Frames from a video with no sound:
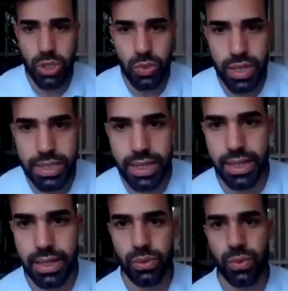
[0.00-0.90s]
I just want to
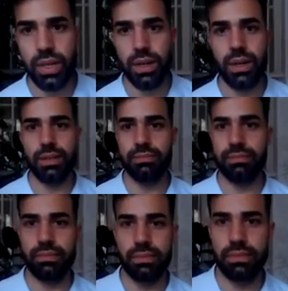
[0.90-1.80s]
say that we
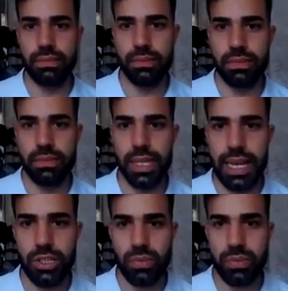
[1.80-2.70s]
are
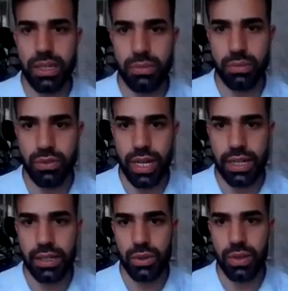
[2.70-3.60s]
glad to be
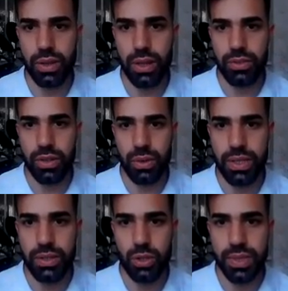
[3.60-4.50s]
providing you with all of
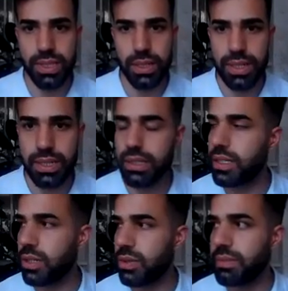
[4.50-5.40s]
our research
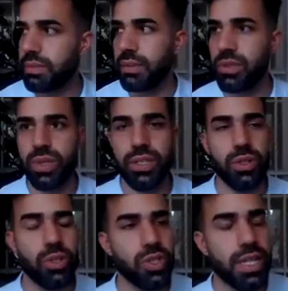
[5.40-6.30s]
material. You know, sometimes
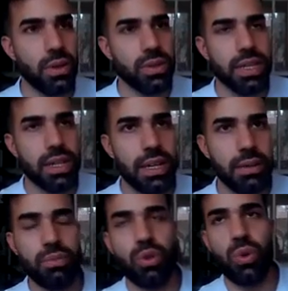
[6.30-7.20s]
research sounds
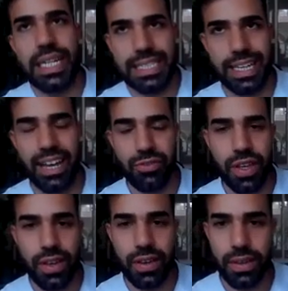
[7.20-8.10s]
quite
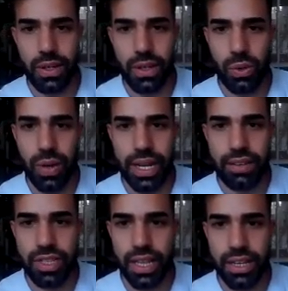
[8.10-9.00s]
heavy, you know,
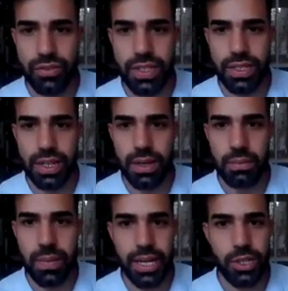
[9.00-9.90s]
quite a heavy lift,
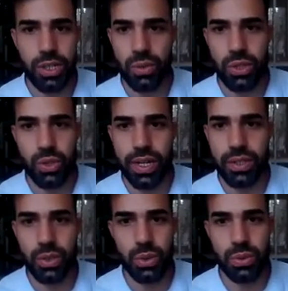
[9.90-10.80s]
but actually we
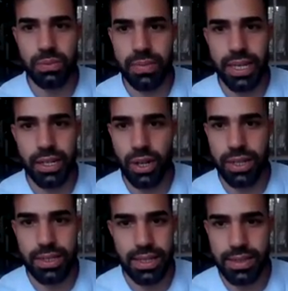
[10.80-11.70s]
try to make it
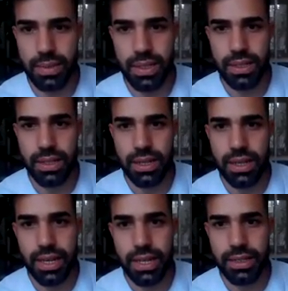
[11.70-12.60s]
all accessible
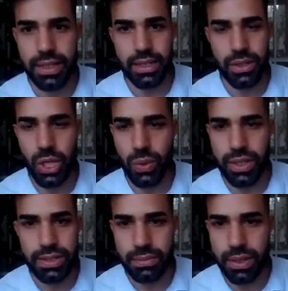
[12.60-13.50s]
and, in
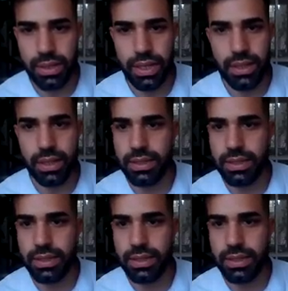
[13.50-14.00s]
a simple